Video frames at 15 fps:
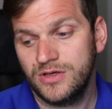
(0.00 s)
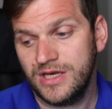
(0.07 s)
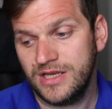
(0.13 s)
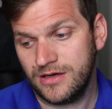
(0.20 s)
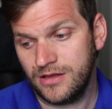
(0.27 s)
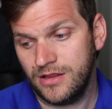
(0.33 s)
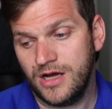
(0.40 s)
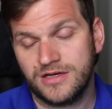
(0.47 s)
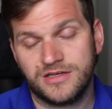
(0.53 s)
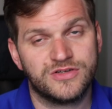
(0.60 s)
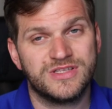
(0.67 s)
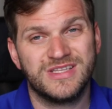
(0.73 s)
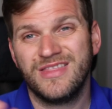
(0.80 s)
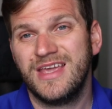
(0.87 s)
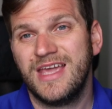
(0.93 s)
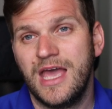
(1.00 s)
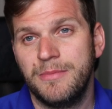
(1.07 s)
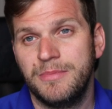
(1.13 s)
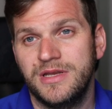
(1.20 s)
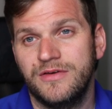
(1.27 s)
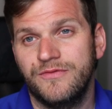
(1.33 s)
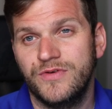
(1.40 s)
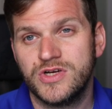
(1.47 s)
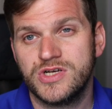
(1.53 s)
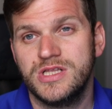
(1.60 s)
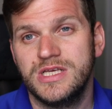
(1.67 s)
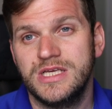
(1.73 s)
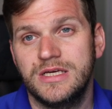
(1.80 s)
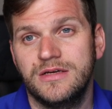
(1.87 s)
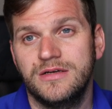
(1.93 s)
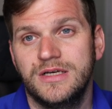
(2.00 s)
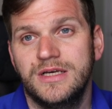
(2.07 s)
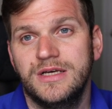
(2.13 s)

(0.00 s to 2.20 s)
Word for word: look at a clock. There's nothing happening visually.